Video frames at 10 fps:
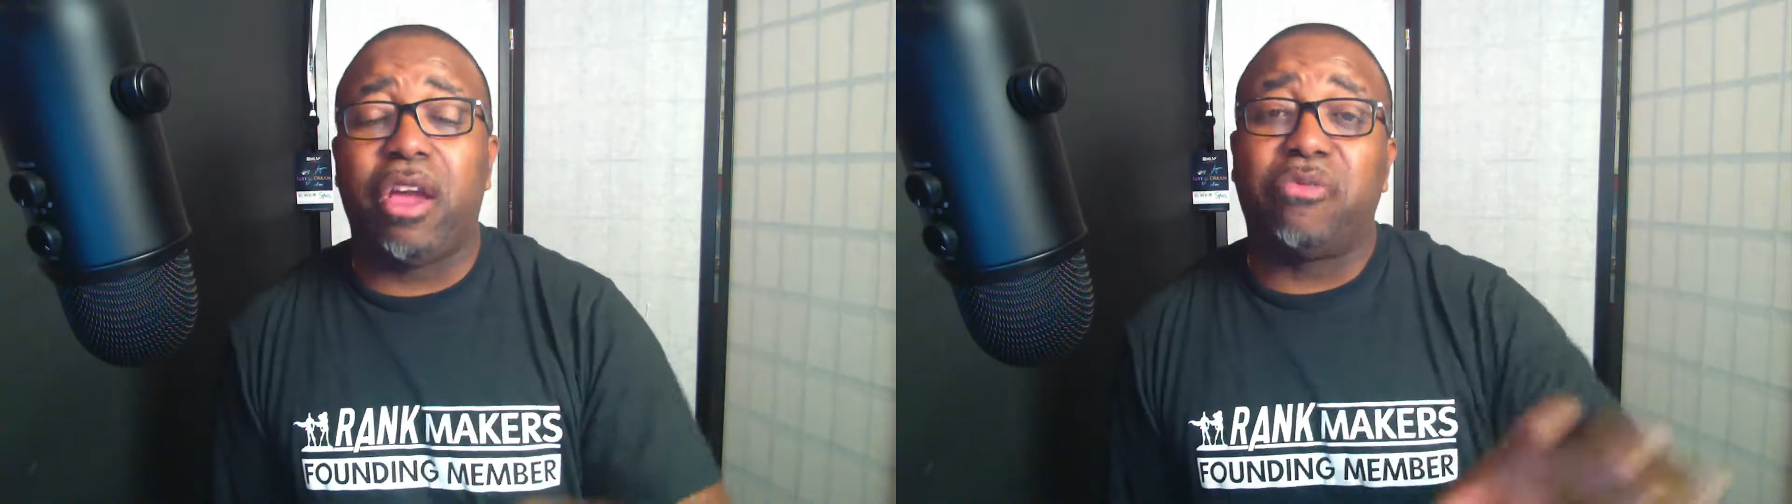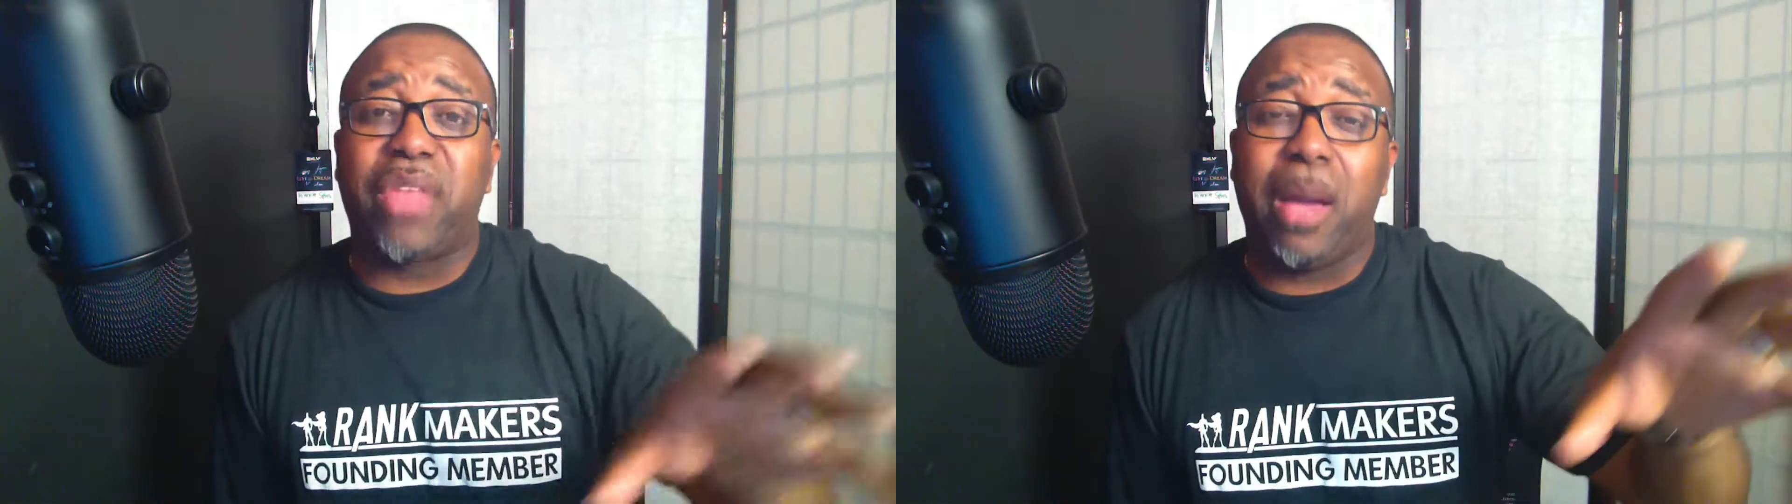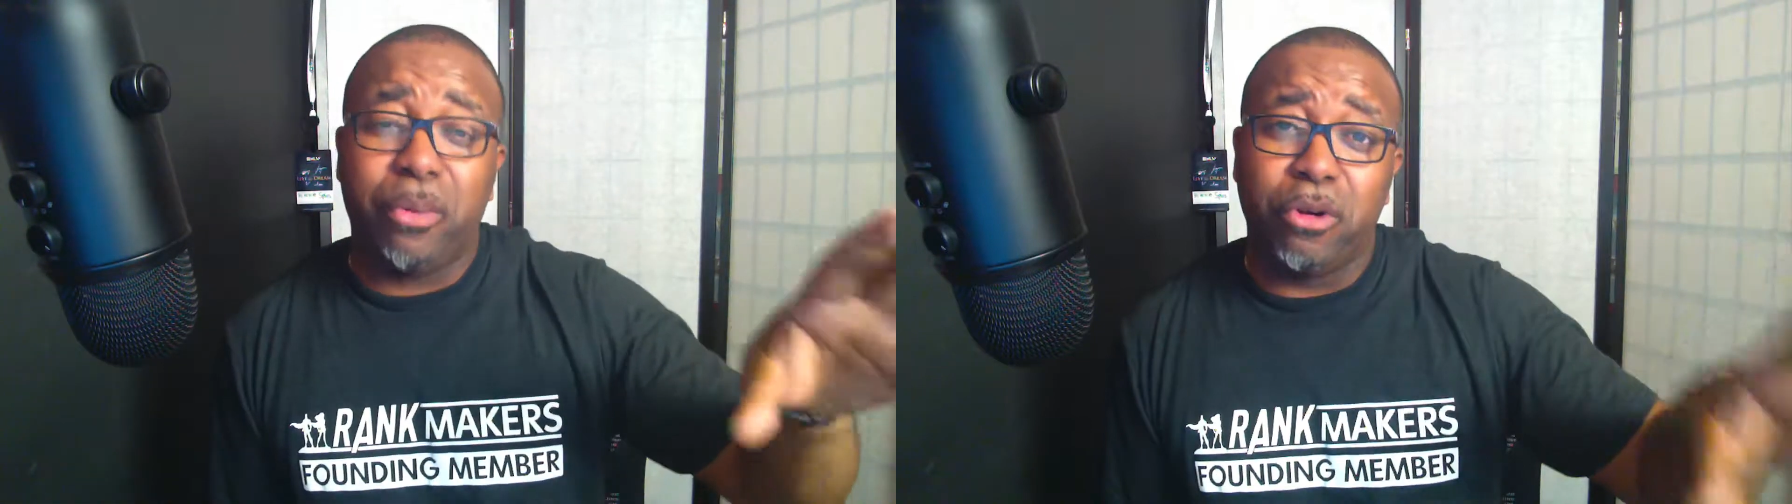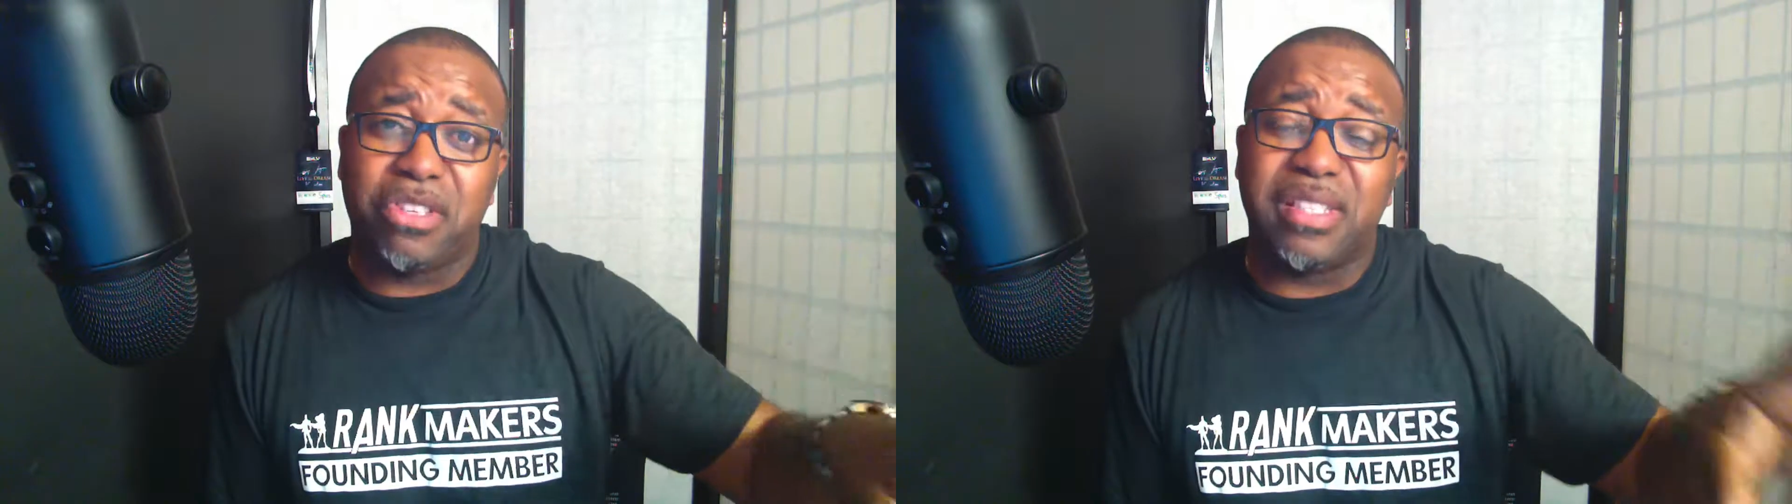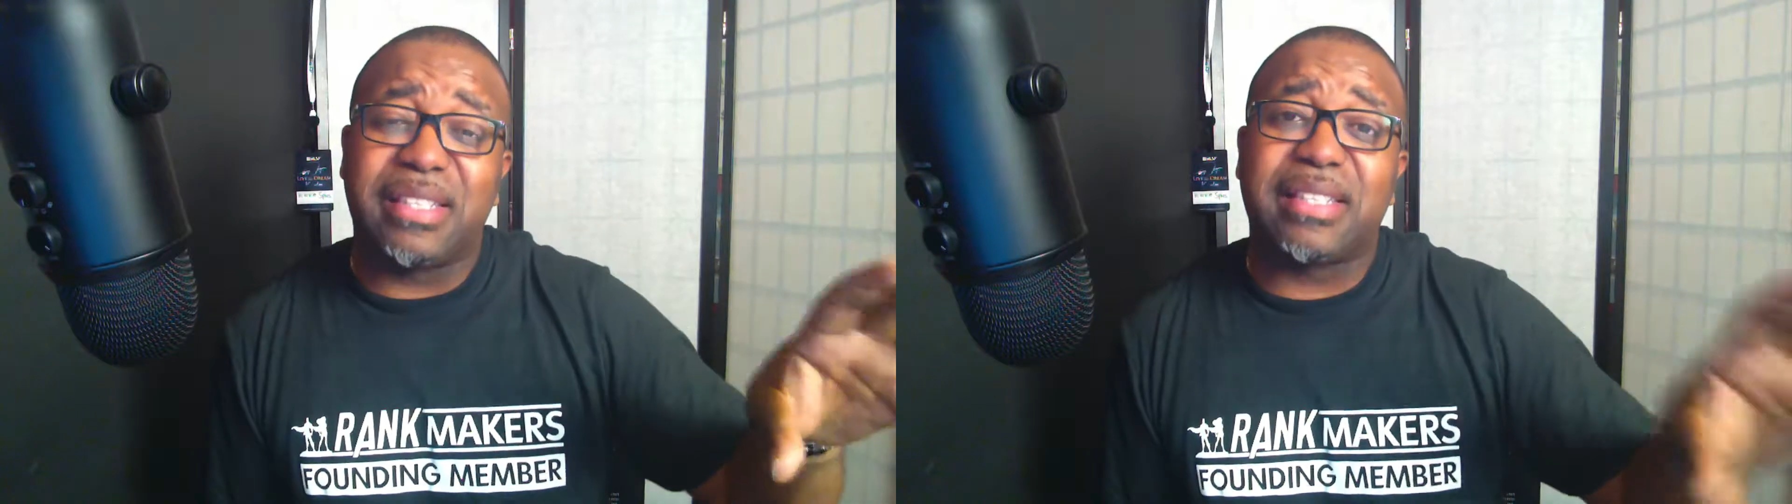of that
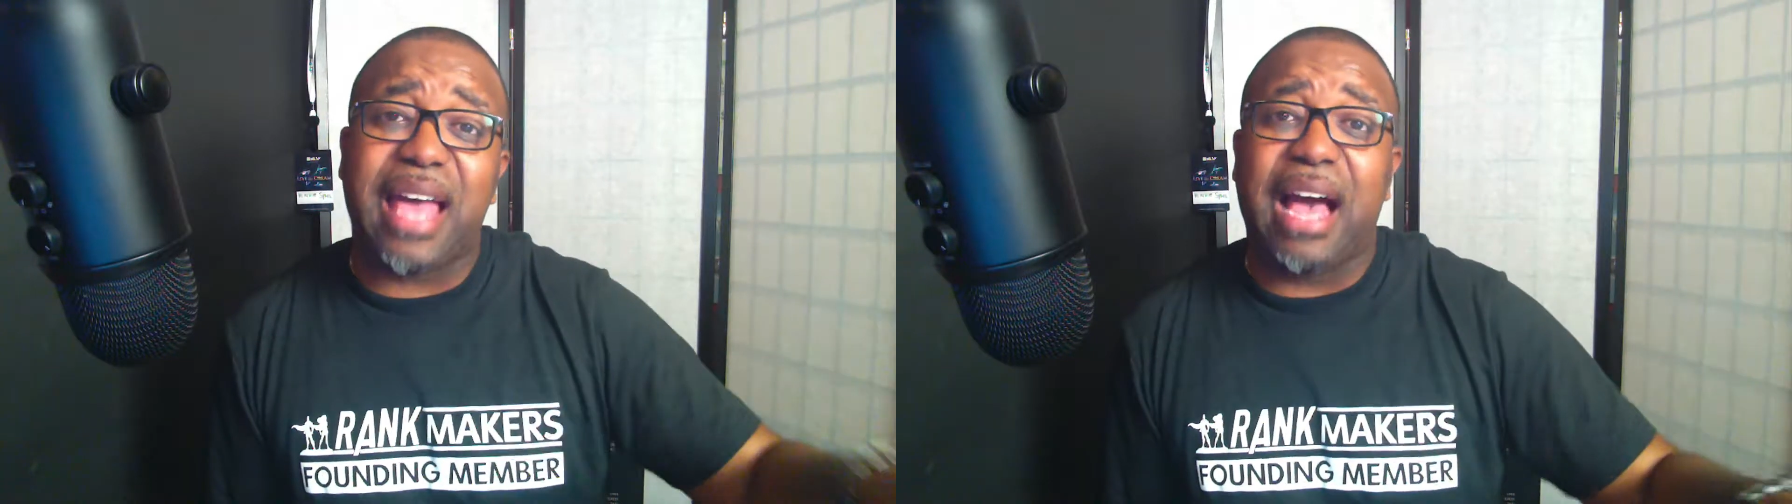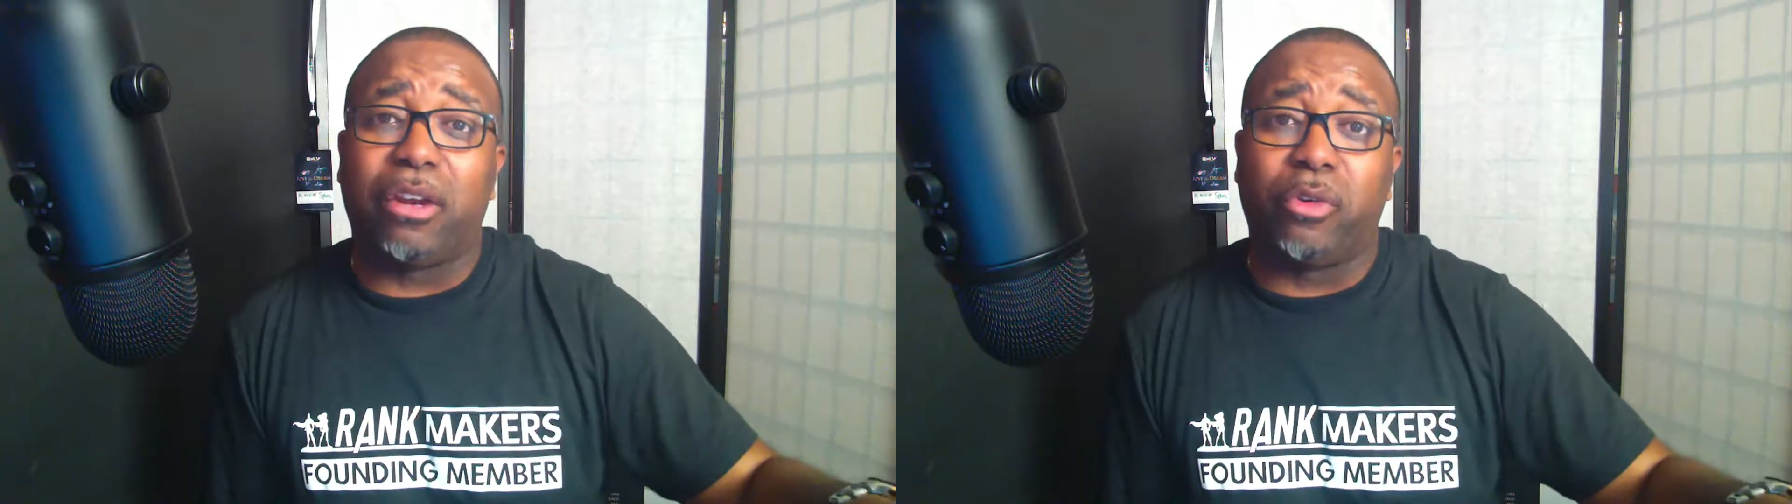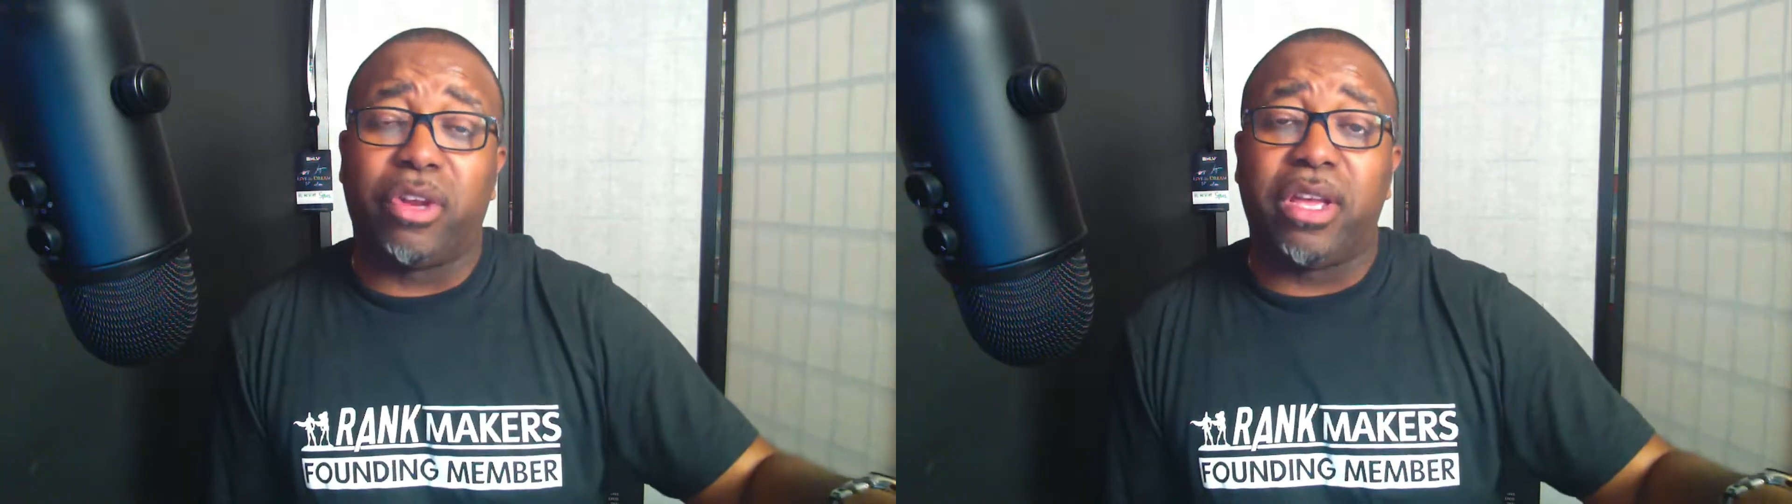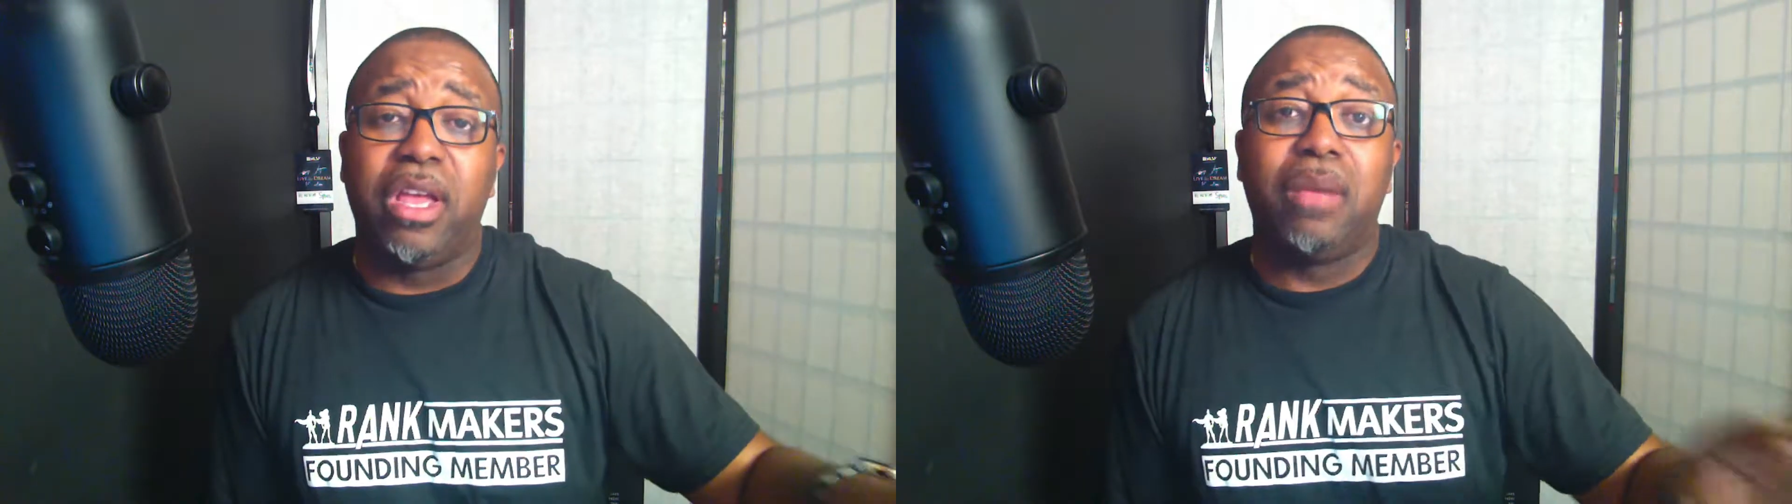person's salary